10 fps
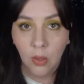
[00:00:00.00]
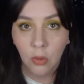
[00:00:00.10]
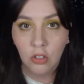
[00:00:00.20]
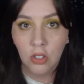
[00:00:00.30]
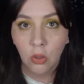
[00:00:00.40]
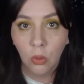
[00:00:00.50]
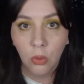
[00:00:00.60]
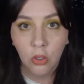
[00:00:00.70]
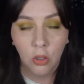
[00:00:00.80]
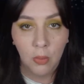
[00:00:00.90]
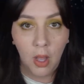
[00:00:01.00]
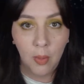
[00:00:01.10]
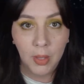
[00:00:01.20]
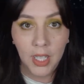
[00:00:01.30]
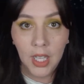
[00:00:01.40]
it, where she told her
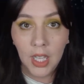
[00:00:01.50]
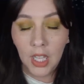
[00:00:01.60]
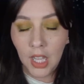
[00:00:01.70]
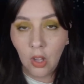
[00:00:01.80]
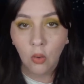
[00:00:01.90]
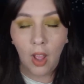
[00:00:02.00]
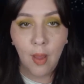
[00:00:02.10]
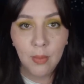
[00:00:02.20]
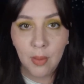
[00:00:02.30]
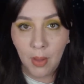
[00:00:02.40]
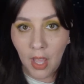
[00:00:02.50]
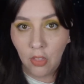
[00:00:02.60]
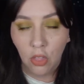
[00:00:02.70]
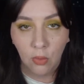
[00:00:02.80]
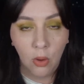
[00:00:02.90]
mom, like, he grabbed me by
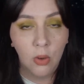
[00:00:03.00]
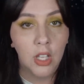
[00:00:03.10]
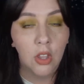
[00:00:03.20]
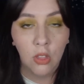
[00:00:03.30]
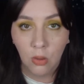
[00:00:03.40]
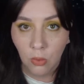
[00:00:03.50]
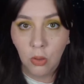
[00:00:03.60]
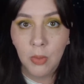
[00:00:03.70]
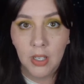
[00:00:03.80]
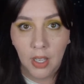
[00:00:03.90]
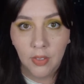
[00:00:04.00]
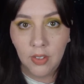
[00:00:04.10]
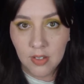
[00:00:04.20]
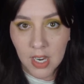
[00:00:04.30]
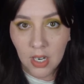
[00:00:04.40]
the throat and he threw me down the
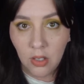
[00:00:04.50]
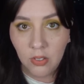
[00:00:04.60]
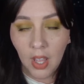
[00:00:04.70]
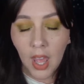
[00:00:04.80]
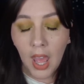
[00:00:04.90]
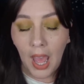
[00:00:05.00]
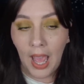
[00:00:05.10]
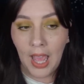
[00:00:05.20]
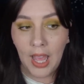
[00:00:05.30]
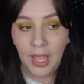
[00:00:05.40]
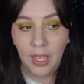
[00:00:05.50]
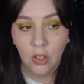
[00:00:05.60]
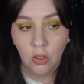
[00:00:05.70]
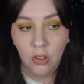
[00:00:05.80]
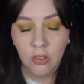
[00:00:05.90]
stairs.
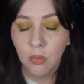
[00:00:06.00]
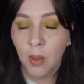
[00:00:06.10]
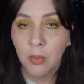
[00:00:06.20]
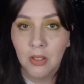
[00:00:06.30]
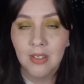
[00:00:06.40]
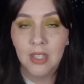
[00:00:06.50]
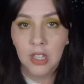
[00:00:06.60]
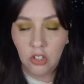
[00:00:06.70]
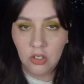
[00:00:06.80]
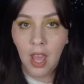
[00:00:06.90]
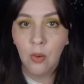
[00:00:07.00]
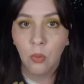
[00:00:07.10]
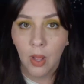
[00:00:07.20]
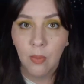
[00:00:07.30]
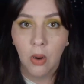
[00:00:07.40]
And Christy's mom could see that she had
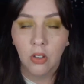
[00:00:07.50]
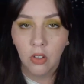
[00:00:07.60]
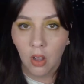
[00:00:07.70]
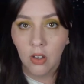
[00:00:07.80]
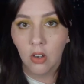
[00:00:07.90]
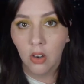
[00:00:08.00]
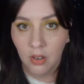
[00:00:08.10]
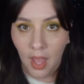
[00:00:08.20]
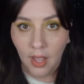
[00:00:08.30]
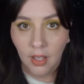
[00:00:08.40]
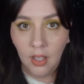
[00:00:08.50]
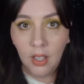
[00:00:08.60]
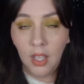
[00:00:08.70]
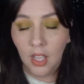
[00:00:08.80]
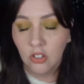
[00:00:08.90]
red marks on her neck.
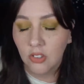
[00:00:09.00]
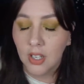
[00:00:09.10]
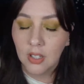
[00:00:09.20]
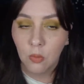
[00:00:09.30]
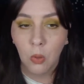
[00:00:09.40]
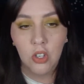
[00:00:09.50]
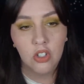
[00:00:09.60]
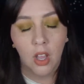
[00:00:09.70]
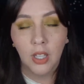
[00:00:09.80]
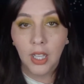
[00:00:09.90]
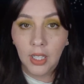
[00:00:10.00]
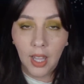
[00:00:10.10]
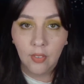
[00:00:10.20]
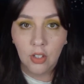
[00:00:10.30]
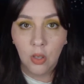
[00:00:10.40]
And she said at this point, John like
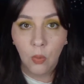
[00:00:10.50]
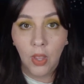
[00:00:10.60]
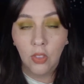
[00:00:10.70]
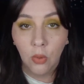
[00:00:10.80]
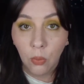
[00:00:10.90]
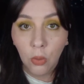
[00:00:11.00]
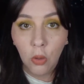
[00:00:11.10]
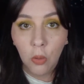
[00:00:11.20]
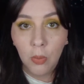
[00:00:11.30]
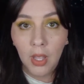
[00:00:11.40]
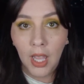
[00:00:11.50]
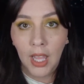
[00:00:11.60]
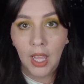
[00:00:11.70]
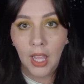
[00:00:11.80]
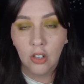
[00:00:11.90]
left and he went in the room,
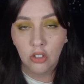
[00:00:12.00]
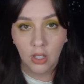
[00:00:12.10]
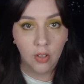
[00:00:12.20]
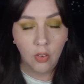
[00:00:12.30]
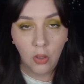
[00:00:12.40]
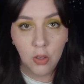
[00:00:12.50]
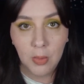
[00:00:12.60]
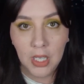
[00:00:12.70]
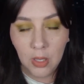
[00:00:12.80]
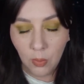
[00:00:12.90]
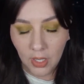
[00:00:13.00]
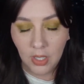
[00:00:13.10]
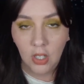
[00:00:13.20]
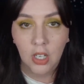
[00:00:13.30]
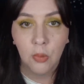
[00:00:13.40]
and she like followed him, and he went
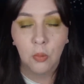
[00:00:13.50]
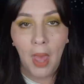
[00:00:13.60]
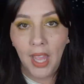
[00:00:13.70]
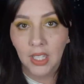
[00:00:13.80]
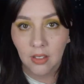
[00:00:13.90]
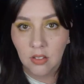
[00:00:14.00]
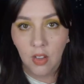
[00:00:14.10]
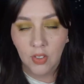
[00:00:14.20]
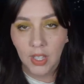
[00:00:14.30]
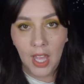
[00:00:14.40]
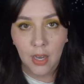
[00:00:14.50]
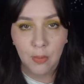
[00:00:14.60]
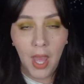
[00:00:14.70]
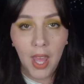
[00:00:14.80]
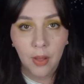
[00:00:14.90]
in there and he was packing his stuff. He like had a
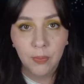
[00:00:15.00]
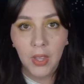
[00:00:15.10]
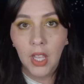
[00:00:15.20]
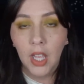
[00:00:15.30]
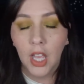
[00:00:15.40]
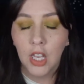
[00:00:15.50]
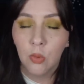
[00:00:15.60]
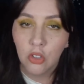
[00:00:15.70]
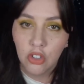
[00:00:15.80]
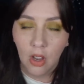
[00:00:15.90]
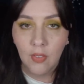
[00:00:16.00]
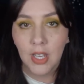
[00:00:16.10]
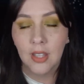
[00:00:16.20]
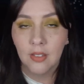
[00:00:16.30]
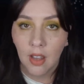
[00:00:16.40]
bag and he was
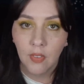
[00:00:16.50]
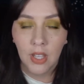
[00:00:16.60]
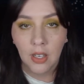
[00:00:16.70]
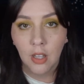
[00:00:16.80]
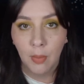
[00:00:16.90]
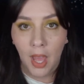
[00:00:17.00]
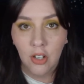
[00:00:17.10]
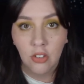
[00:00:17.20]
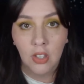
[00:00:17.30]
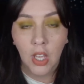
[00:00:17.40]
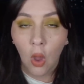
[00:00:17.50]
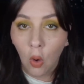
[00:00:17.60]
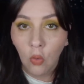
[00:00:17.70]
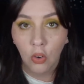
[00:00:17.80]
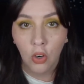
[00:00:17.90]
shoving his stuff into the bag, just saying
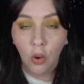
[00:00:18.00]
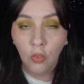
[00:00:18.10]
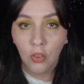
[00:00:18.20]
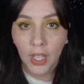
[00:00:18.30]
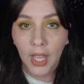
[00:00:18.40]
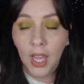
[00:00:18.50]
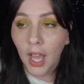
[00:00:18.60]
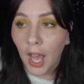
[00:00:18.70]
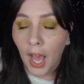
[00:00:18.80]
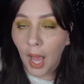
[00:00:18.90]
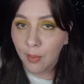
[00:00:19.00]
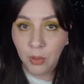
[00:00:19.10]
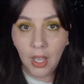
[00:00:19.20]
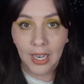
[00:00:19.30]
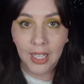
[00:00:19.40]
over and over, like,
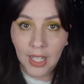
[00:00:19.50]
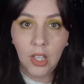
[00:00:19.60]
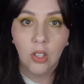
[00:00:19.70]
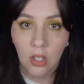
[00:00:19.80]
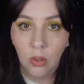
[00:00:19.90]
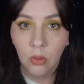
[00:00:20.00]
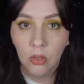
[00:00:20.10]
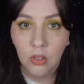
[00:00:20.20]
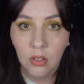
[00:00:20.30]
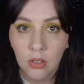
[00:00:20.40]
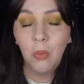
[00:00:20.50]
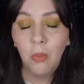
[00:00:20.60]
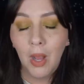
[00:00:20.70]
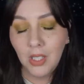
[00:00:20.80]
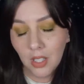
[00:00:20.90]
I'm gonna kill you.
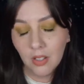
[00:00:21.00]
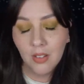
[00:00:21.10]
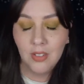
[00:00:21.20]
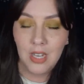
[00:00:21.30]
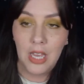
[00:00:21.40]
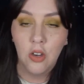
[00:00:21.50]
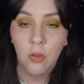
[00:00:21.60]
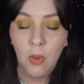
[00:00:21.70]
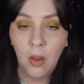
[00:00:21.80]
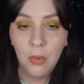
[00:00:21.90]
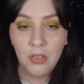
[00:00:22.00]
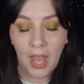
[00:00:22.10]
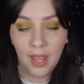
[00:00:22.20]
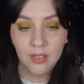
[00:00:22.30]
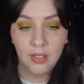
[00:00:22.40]
While on the stand, her mom was
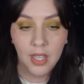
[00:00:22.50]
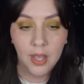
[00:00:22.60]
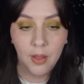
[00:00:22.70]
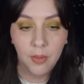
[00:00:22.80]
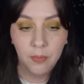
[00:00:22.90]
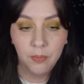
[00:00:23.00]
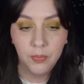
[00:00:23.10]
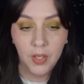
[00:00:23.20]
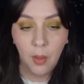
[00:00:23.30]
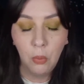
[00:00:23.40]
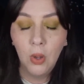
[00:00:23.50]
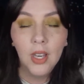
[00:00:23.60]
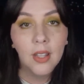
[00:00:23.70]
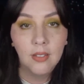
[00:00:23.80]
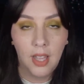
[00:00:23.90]
asked like a
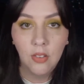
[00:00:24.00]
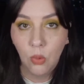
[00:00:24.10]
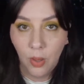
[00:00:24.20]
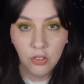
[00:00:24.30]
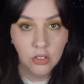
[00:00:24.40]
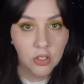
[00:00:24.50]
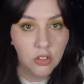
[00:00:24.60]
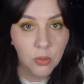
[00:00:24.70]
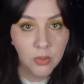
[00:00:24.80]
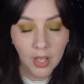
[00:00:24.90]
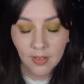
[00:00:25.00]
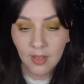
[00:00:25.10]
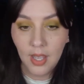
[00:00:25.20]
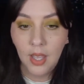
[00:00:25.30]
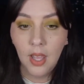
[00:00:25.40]
pretty intense question. She was asked
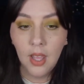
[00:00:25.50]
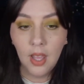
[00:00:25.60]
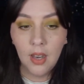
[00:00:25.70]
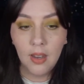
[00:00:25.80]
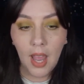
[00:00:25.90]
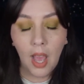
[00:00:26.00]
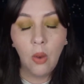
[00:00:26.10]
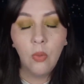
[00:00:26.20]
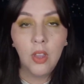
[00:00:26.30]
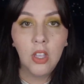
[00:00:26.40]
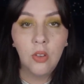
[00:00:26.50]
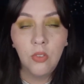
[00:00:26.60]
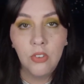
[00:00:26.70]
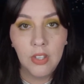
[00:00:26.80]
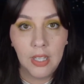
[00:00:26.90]
like, now that you've
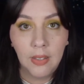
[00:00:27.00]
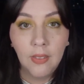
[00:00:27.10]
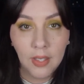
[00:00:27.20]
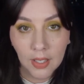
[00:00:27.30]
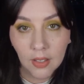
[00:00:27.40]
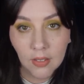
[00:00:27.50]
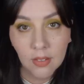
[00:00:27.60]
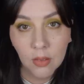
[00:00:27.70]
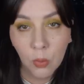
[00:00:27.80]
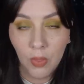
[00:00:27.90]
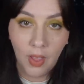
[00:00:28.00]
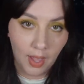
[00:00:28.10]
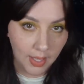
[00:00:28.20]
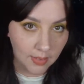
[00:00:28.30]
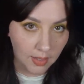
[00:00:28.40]
seen things with
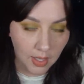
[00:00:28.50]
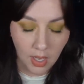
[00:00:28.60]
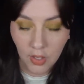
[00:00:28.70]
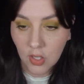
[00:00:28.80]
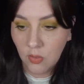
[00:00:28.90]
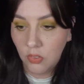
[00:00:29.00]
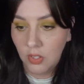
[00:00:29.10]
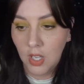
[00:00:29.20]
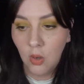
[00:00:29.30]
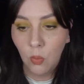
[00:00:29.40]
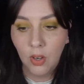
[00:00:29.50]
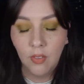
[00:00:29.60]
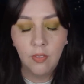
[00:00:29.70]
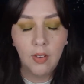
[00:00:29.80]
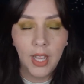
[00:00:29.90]
hindsight, now that you've seen what a
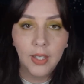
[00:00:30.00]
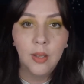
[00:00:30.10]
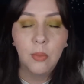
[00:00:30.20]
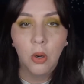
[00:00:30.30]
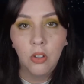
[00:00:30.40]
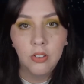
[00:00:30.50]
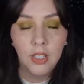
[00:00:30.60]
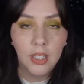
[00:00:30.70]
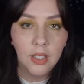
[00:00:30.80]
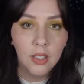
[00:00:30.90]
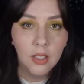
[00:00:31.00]
violent person